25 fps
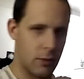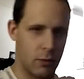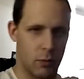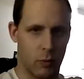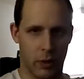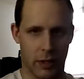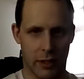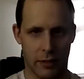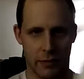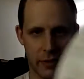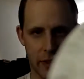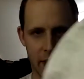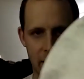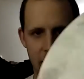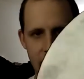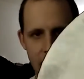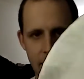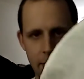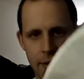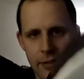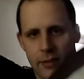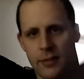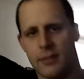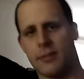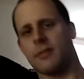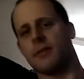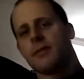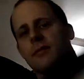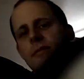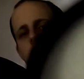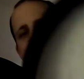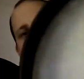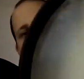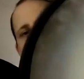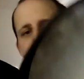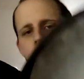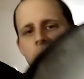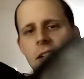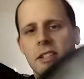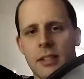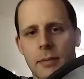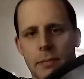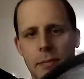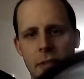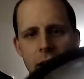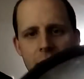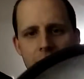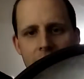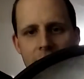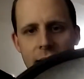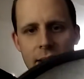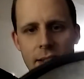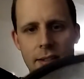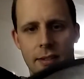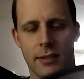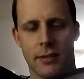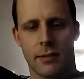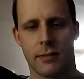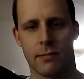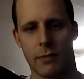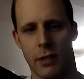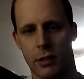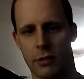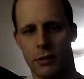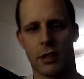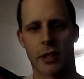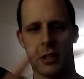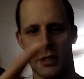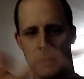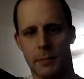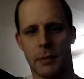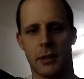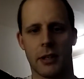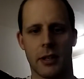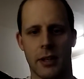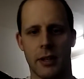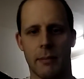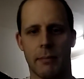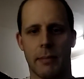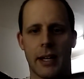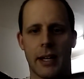one of these, except it has the crossbar in the